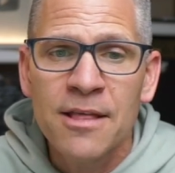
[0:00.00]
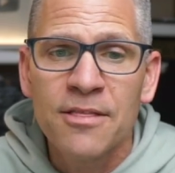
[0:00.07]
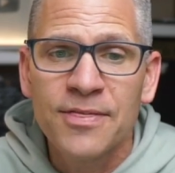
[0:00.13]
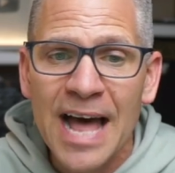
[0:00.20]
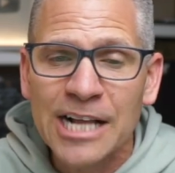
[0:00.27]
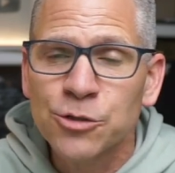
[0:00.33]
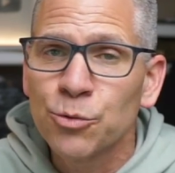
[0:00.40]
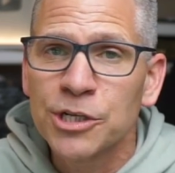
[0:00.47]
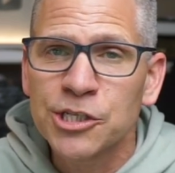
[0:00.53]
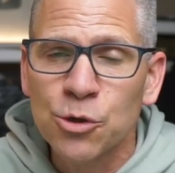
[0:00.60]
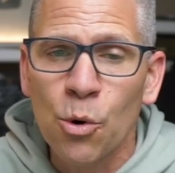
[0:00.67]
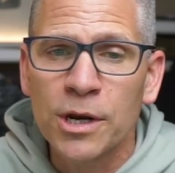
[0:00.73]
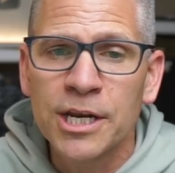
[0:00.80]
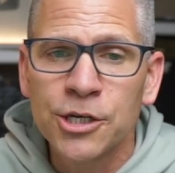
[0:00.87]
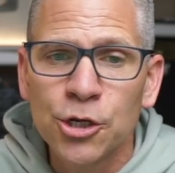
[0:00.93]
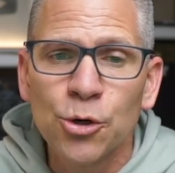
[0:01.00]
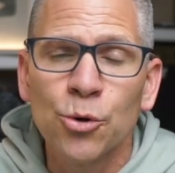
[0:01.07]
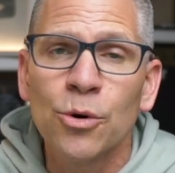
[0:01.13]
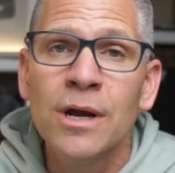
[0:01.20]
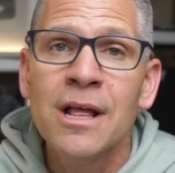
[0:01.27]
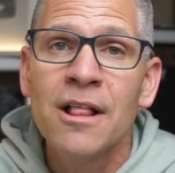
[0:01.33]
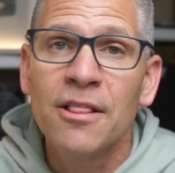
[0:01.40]
That's what it's going to do.
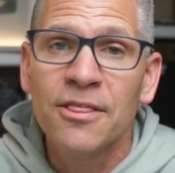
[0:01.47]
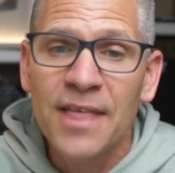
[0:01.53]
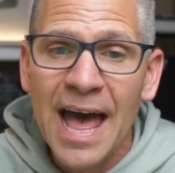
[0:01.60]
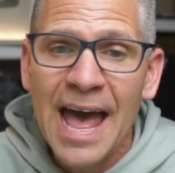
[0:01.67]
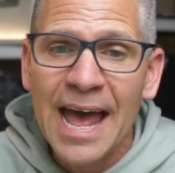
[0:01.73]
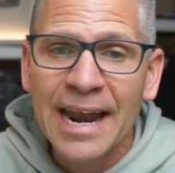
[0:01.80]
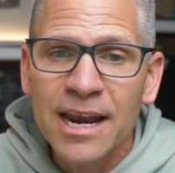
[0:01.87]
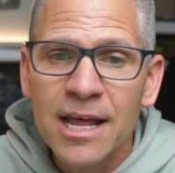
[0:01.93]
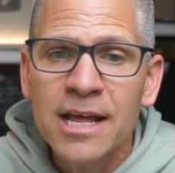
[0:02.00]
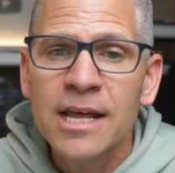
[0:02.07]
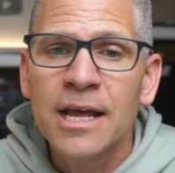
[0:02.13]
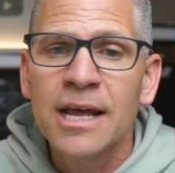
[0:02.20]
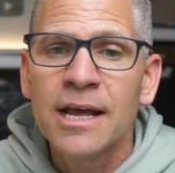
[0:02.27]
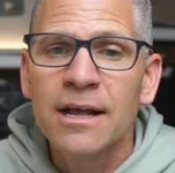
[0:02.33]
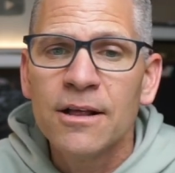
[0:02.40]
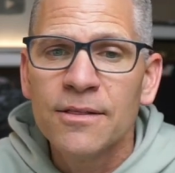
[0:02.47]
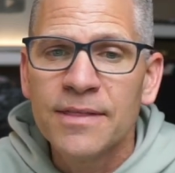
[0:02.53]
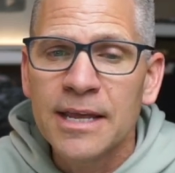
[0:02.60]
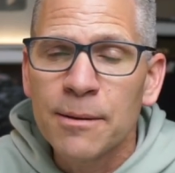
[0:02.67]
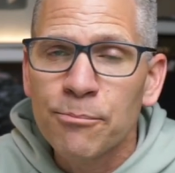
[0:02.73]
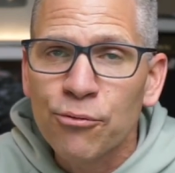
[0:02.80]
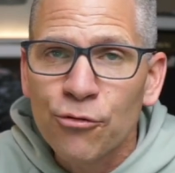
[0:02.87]
Then
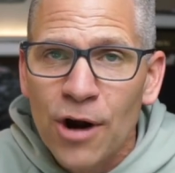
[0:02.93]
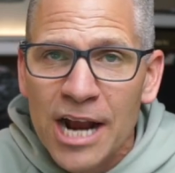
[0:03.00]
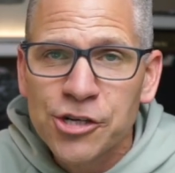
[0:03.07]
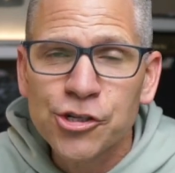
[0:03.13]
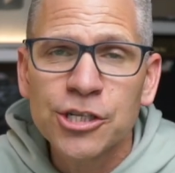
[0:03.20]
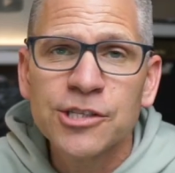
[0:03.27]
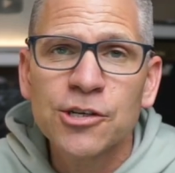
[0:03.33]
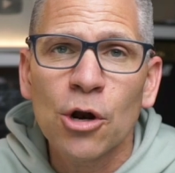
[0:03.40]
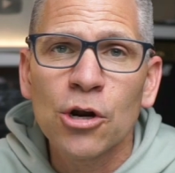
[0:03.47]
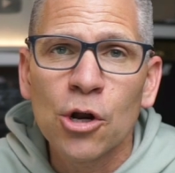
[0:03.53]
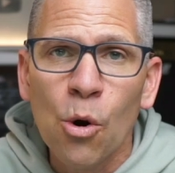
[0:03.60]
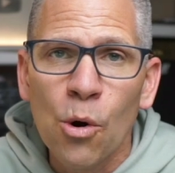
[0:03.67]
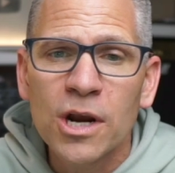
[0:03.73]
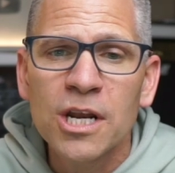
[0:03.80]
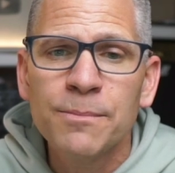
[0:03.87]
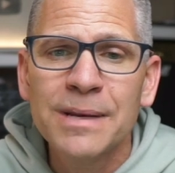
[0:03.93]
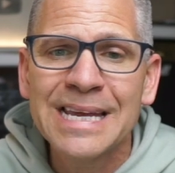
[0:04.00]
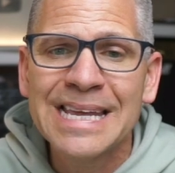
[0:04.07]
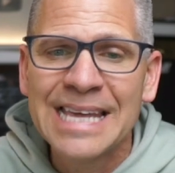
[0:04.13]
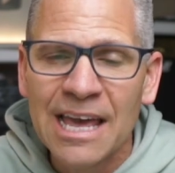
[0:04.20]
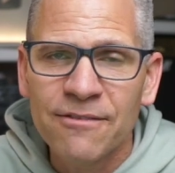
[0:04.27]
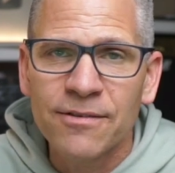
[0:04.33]
the impressions are going to be
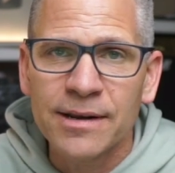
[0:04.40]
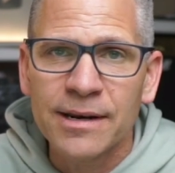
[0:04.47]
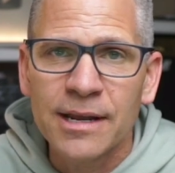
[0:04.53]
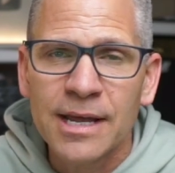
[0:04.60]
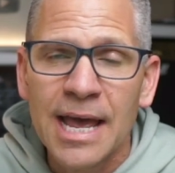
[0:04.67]
given.